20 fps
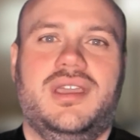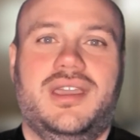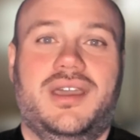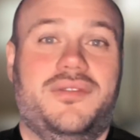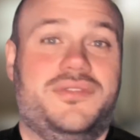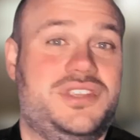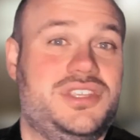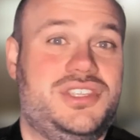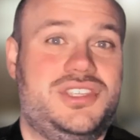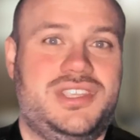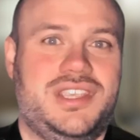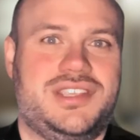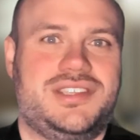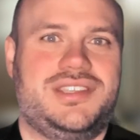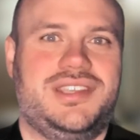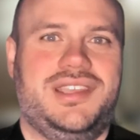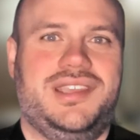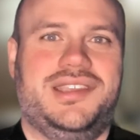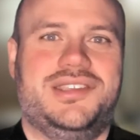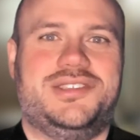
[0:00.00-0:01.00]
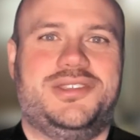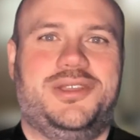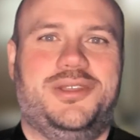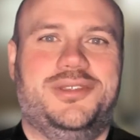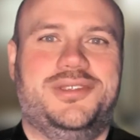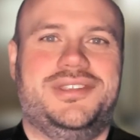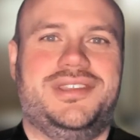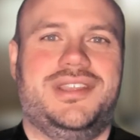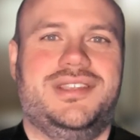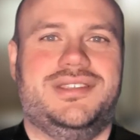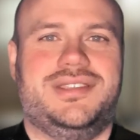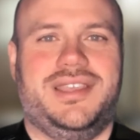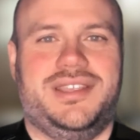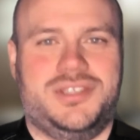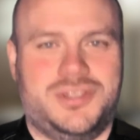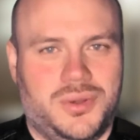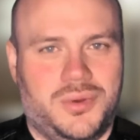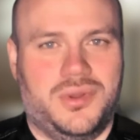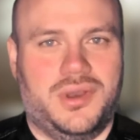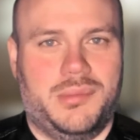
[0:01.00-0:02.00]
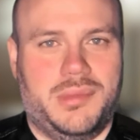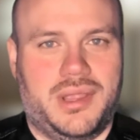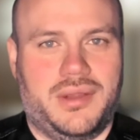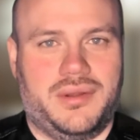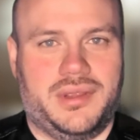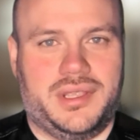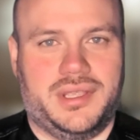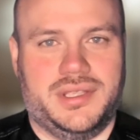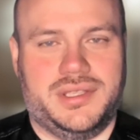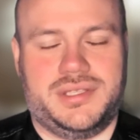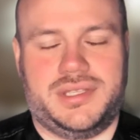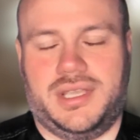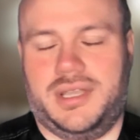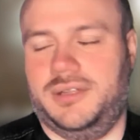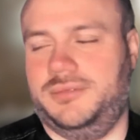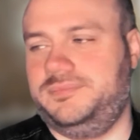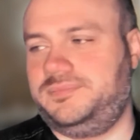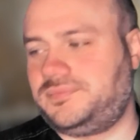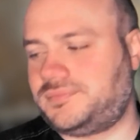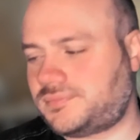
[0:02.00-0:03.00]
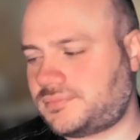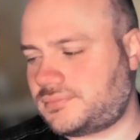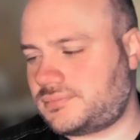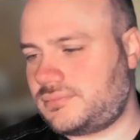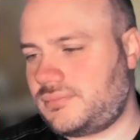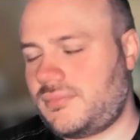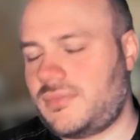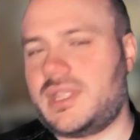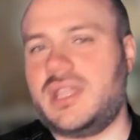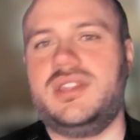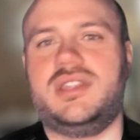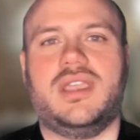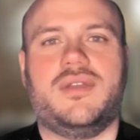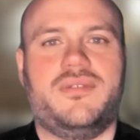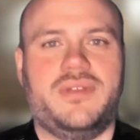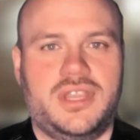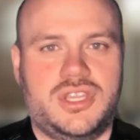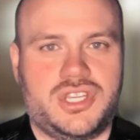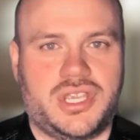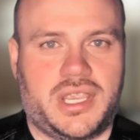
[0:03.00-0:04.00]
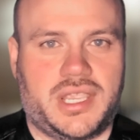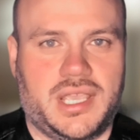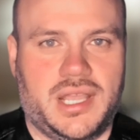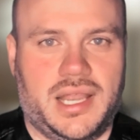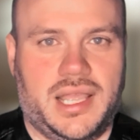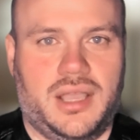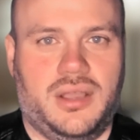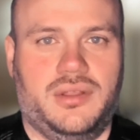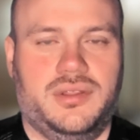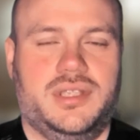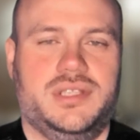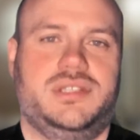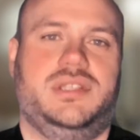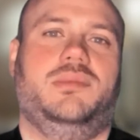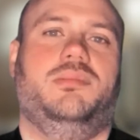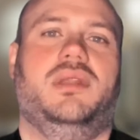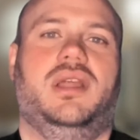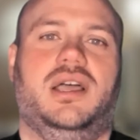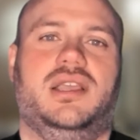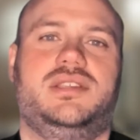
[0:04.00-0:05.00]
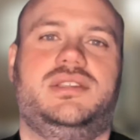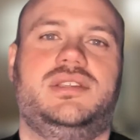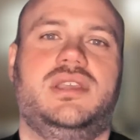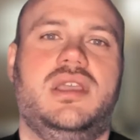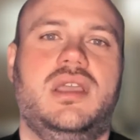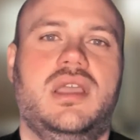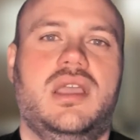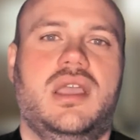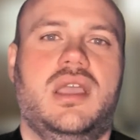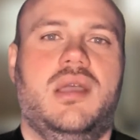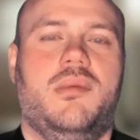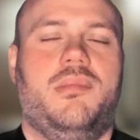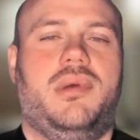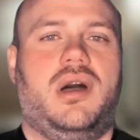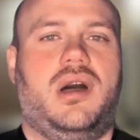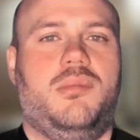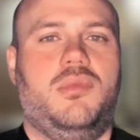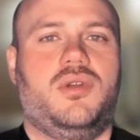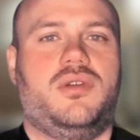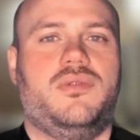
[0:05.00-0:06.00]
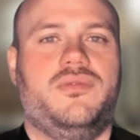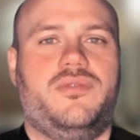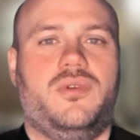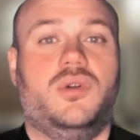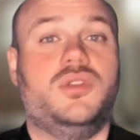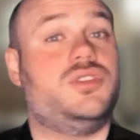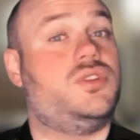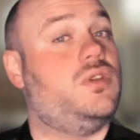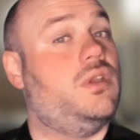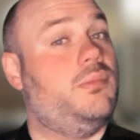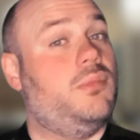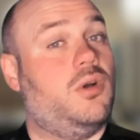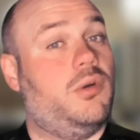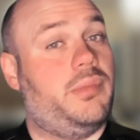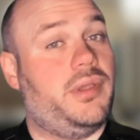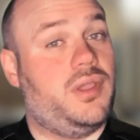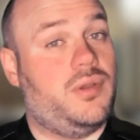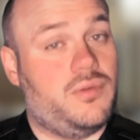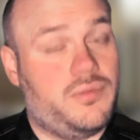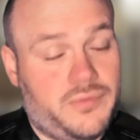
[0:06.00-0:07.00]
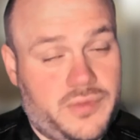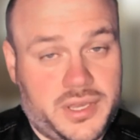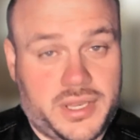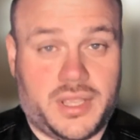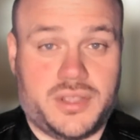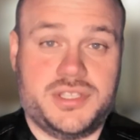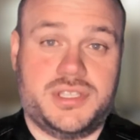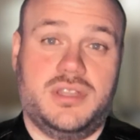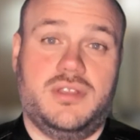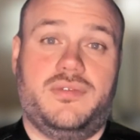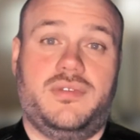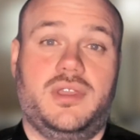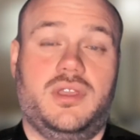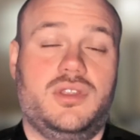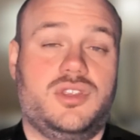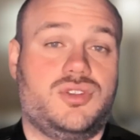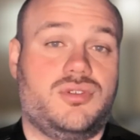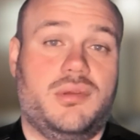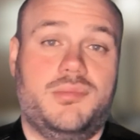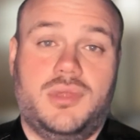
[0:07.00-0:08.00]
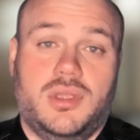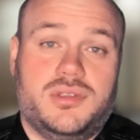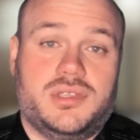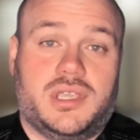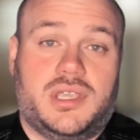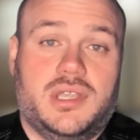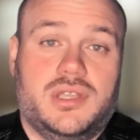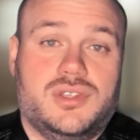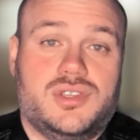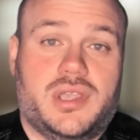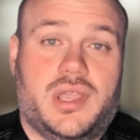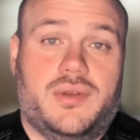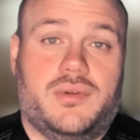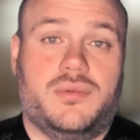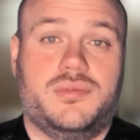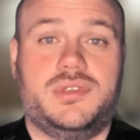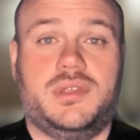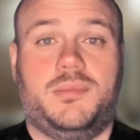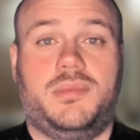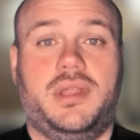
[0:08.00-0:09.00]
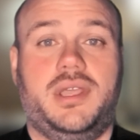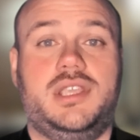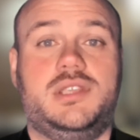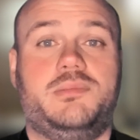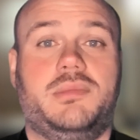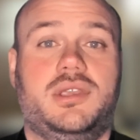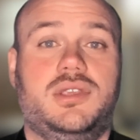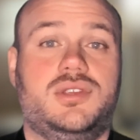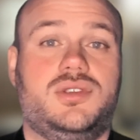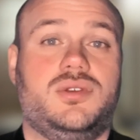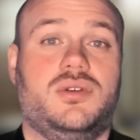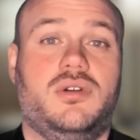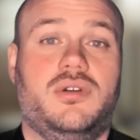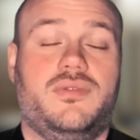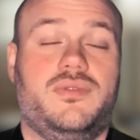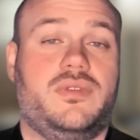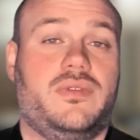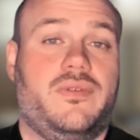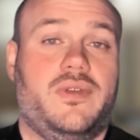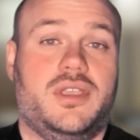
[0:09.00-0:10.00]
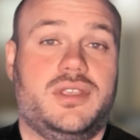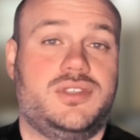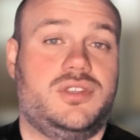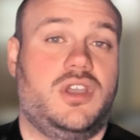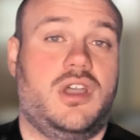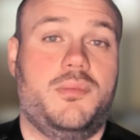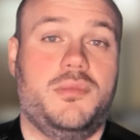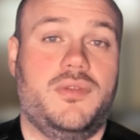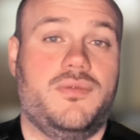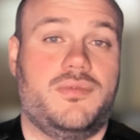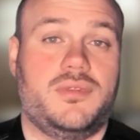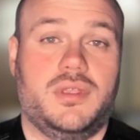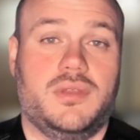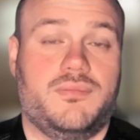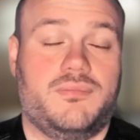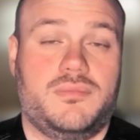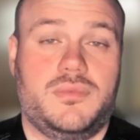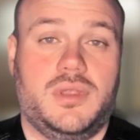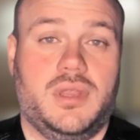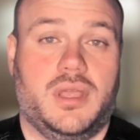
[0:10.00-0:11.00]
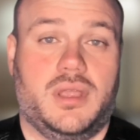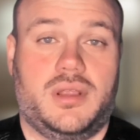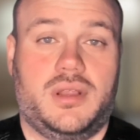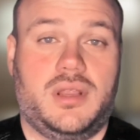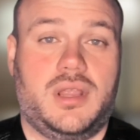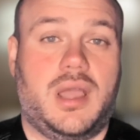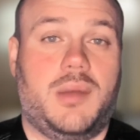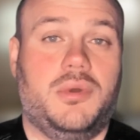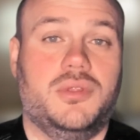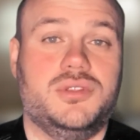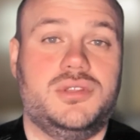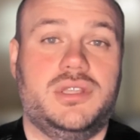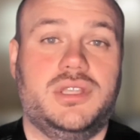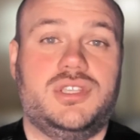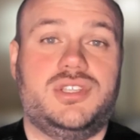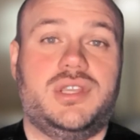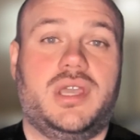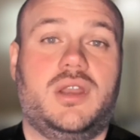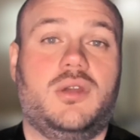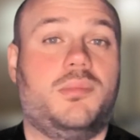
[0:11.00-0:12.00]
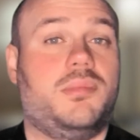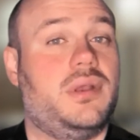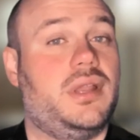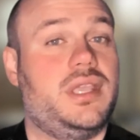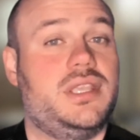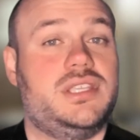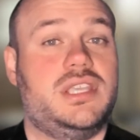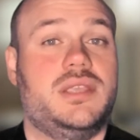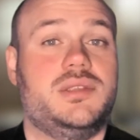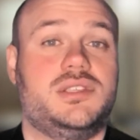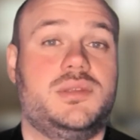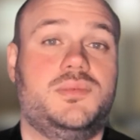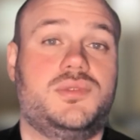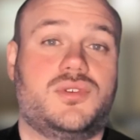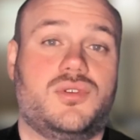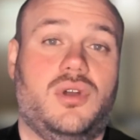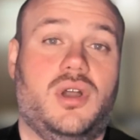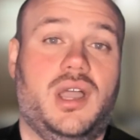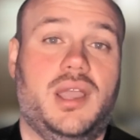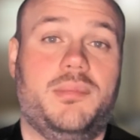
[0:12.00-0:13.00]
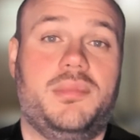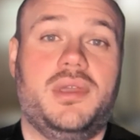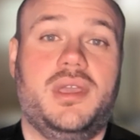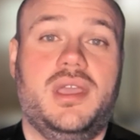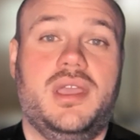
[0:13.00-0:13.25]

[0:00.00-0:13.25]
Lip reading: Obviously, 60 years on since they toured America, so definitely check it out on Disney Plus. But I'm looking forward to doing more Beatle videos in the future and music in general. So please make sure, if it's the first time you've come onto this channel, please hit subscribe,